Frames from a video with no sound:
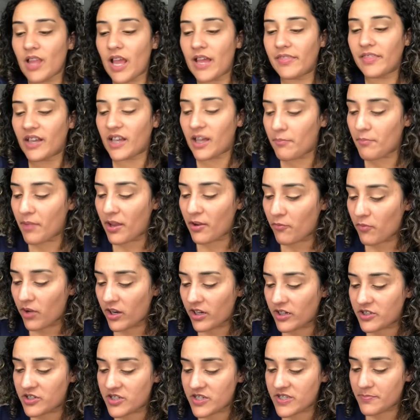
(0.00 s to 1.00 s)
I think I might
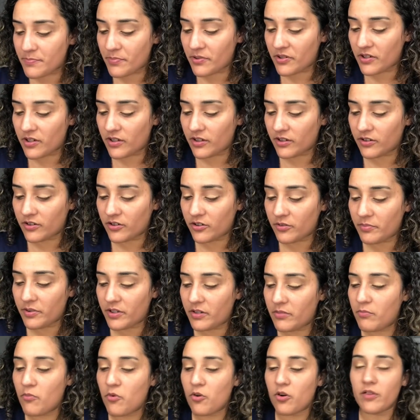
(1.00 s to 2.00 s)
want to just put a little
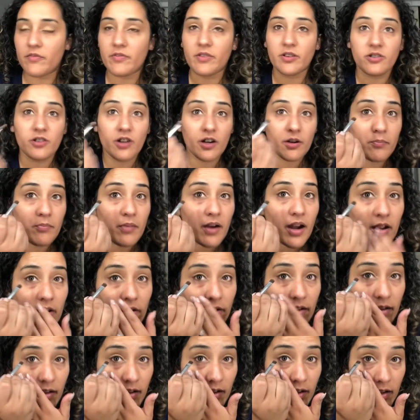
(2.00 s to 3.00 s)
bit more of the dark
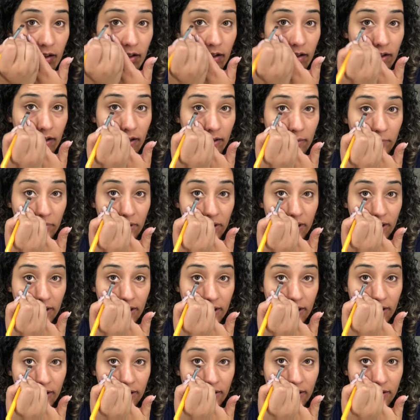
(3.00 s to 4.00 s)
brown and bring
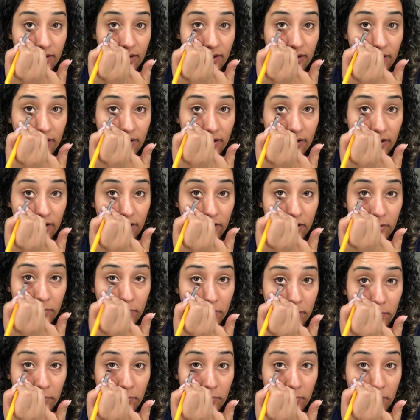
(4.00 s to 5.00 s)
it in just a little
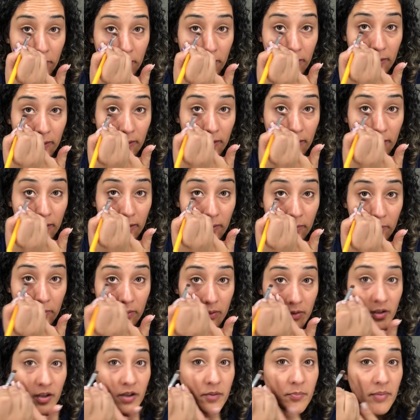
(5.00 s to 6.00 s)
bit more. I think it
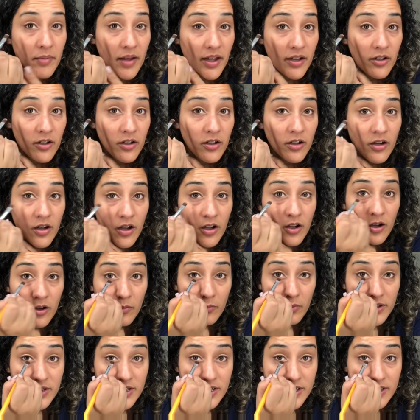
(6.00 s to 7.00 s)
will look better
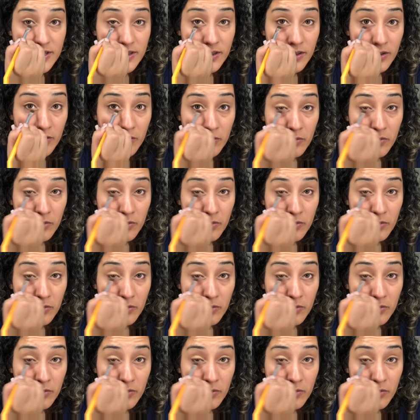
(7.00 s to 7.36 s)
with just the